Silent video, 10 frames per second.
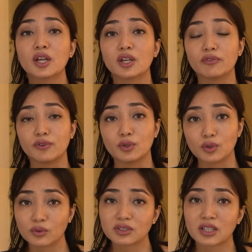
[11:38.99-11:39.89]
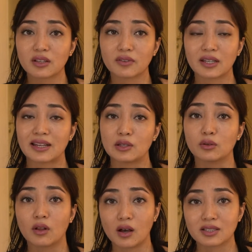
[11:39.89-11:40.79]
If you don't save it and you
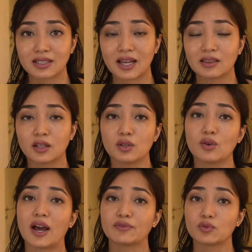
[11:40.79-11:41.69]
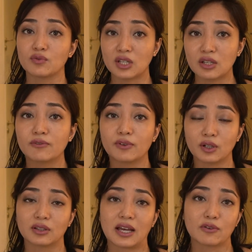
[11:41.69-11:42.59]
lost that, then you have to
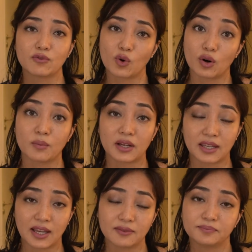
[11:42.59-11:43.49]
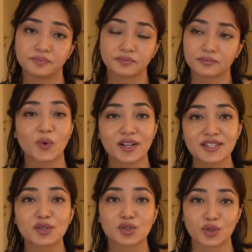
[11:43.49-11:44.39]
refill that form again.
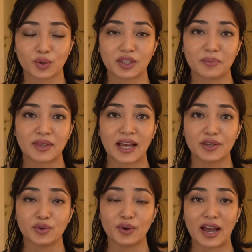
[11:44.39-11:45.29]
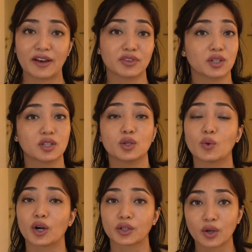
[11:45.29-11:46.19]
Once you show them that you have the
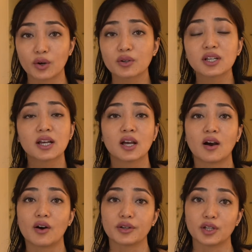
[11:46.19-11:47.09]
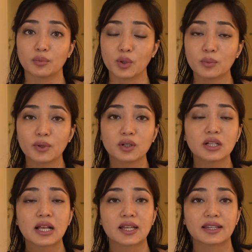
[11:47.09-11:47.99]
QR code on your mobile,
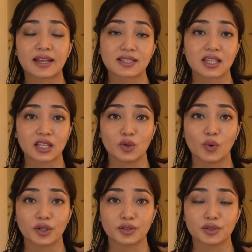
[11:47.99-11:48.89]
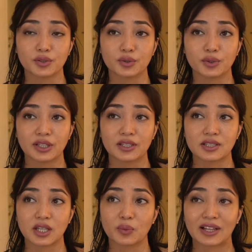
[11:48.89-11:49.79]
next thing you want to do is
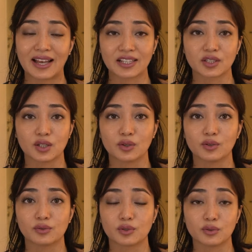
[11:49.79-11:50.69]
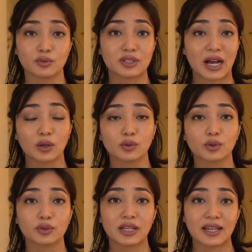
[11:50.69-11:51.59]
they will ask you to
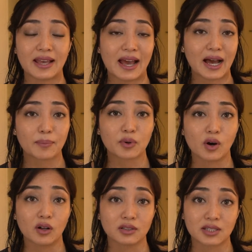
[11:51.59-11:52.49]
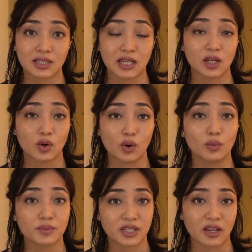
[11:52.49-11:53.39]
download an app called Stay
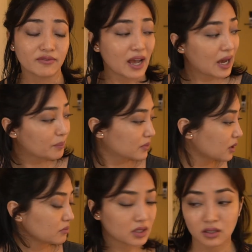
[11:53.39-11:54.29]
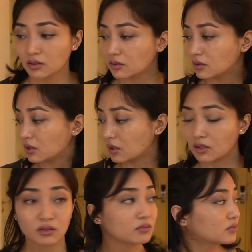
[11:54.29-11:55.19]
Home Safe app. Let me
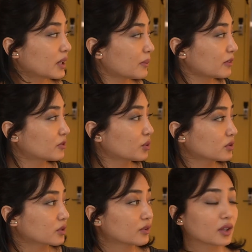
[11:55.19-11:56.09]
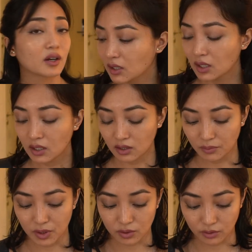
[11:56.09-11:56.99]
see, my phone is over there. Let
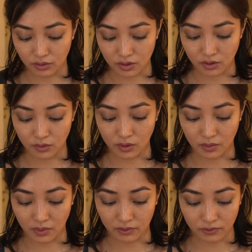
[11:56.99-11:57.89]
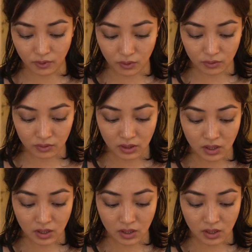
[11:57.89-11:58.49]
me show it to you on my phone.